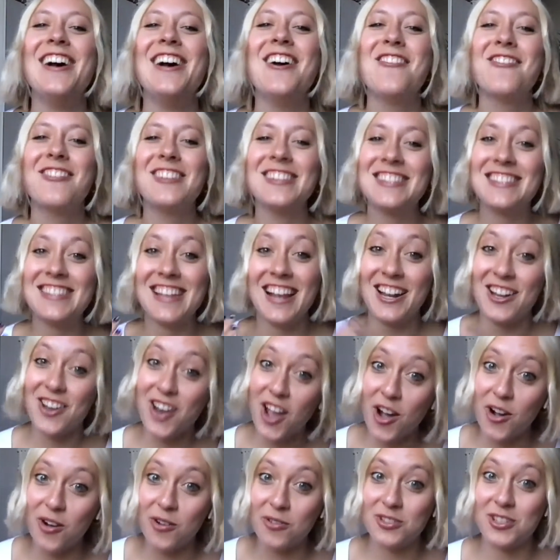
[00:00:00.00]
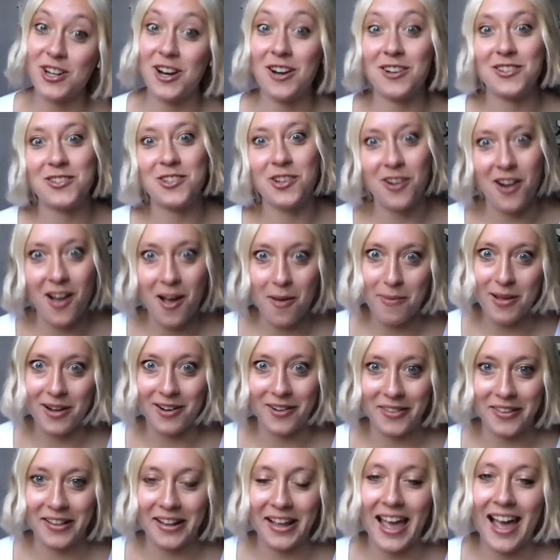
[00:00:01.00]
would say, no, dogs are not better
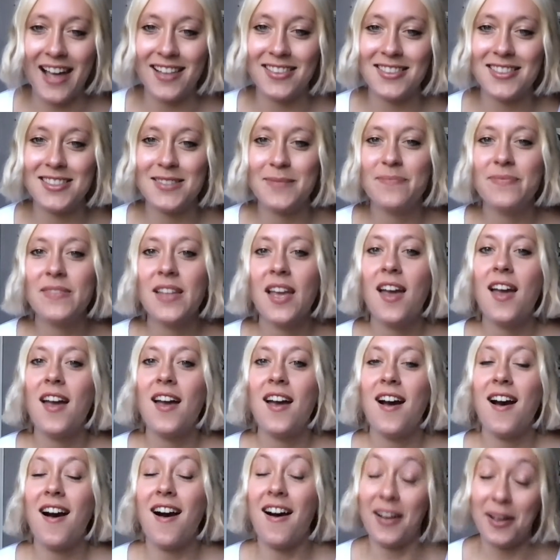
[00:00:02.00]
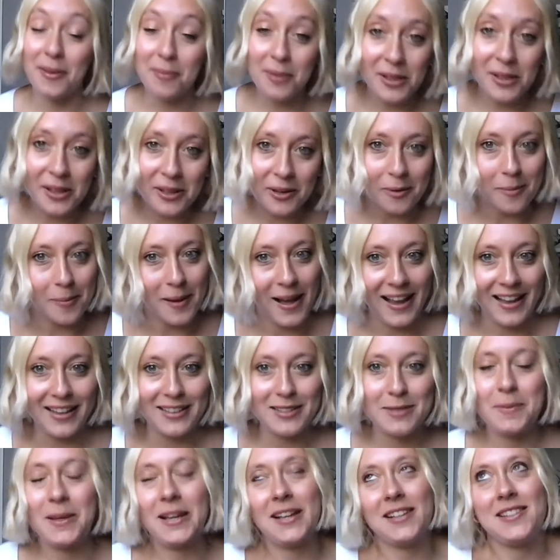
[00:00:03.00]
than cats. I'm a little
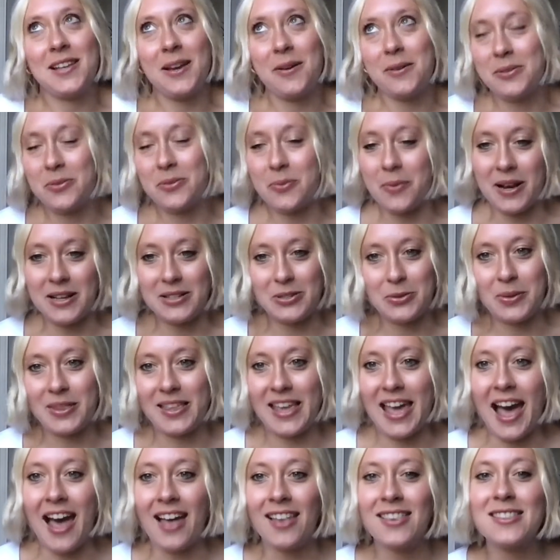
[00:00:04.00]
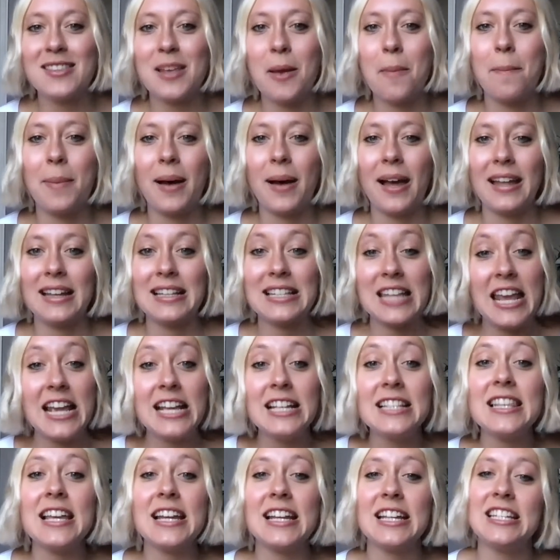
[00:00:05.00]
biased because I was raised with cats, but take a
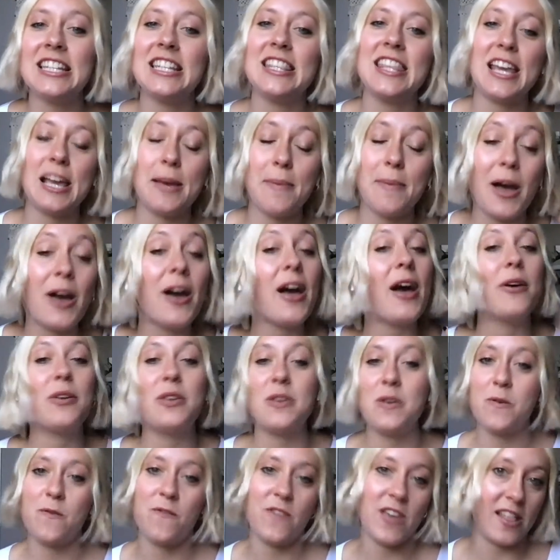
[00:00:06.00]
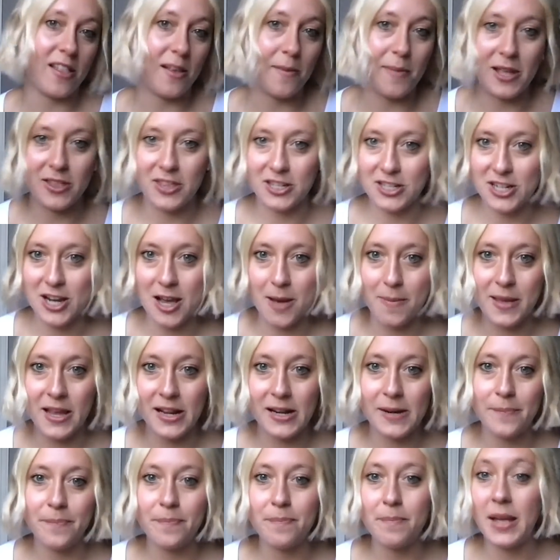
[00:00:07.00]
second to think about how you feel about the topic.
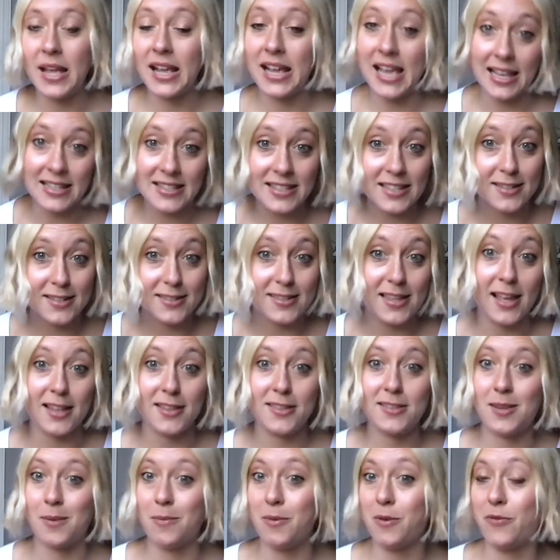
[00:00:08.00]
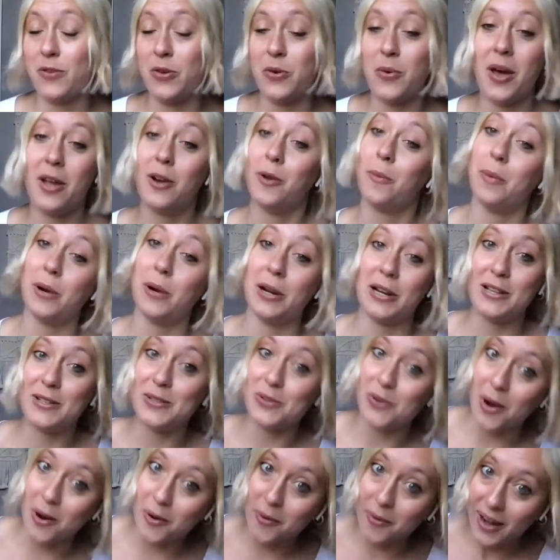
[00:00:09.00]
My guess is that some of you had a pretty
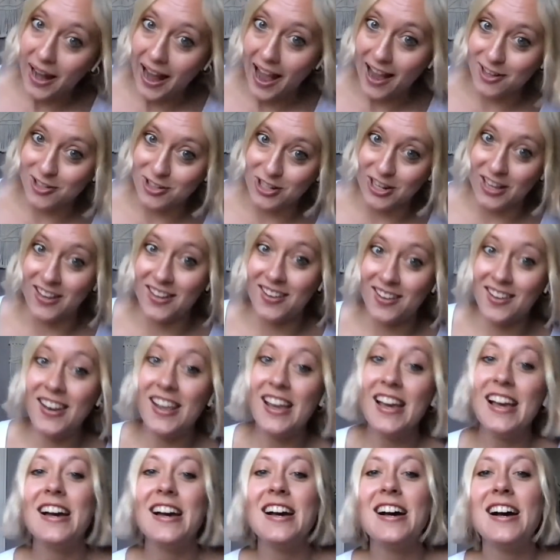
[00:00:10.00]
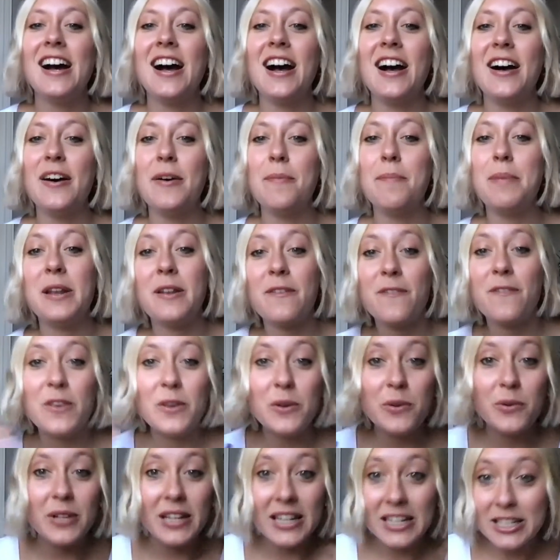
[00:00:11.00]
strong reaction, but if
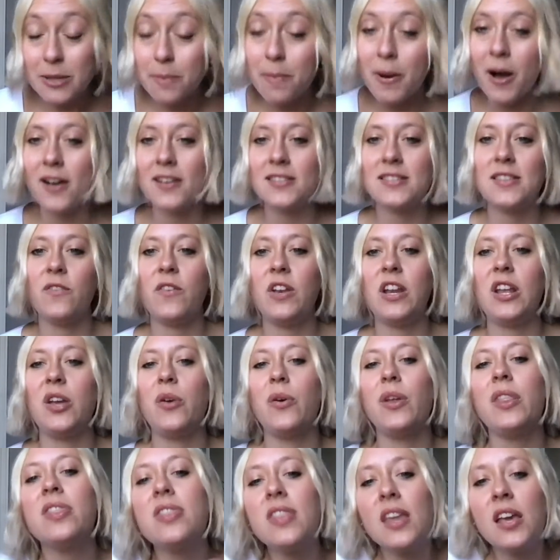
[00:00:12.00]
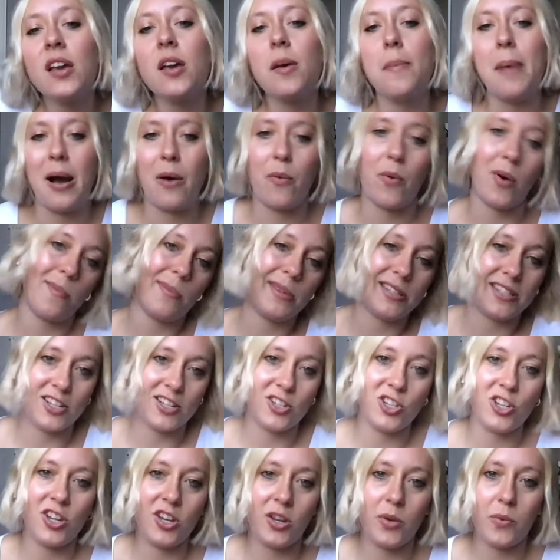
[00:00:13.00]
you need to pause the video and think about what
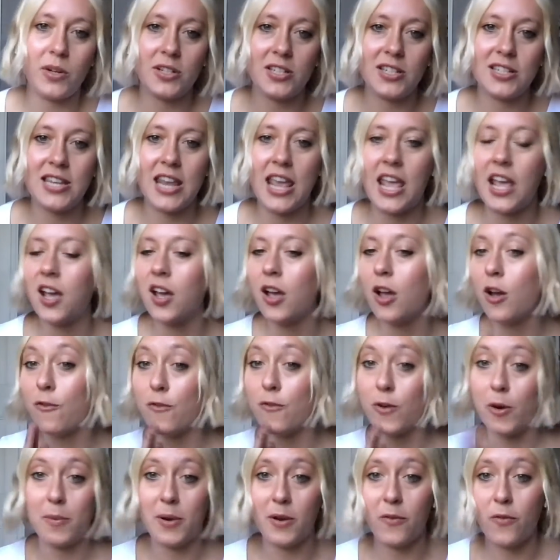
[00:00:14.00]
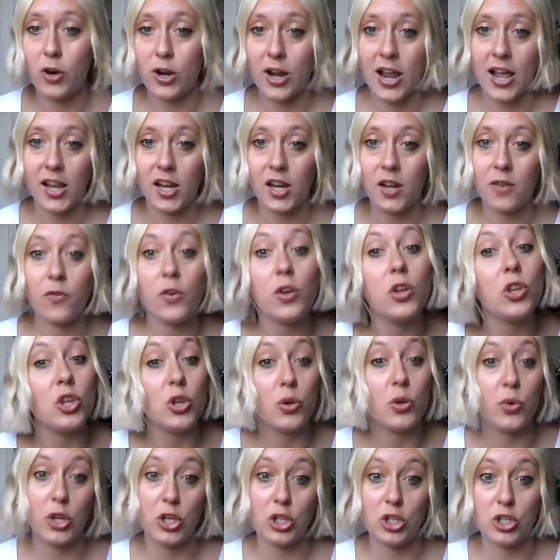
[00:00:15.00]
position you want to take, affirmative or negative, you
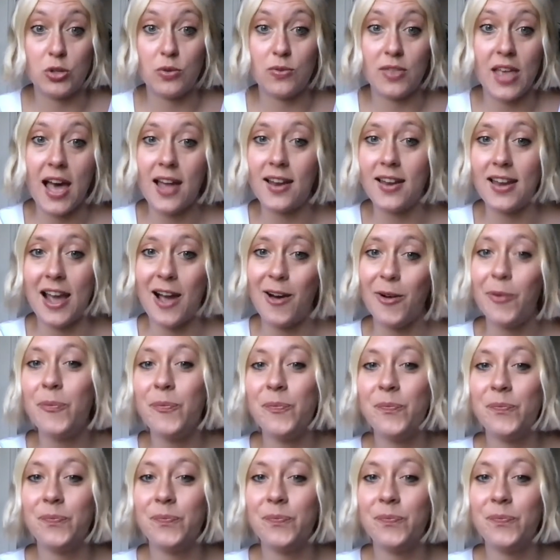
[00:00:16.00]
can do that now.